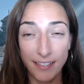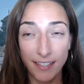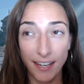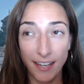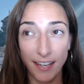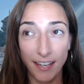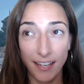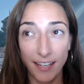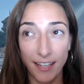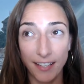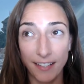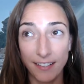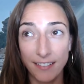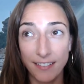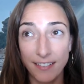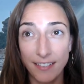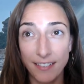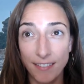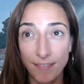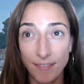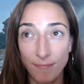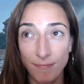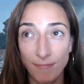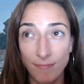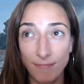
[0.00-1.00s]
And
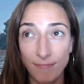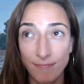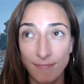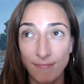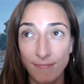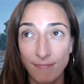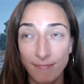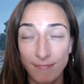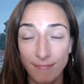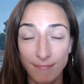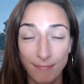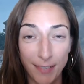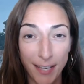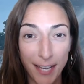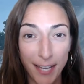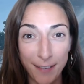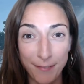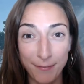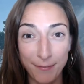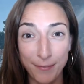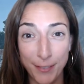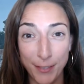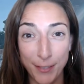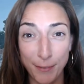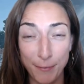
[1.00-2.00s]
yeah,
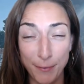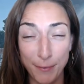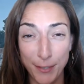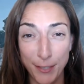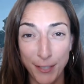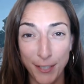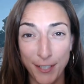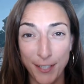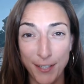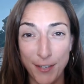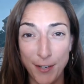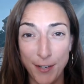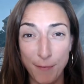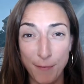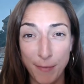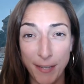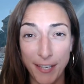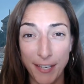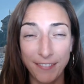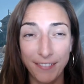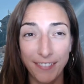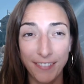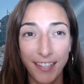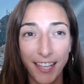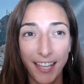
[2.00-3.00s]
so I'm just going to jump
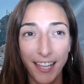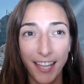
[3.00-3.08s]
in.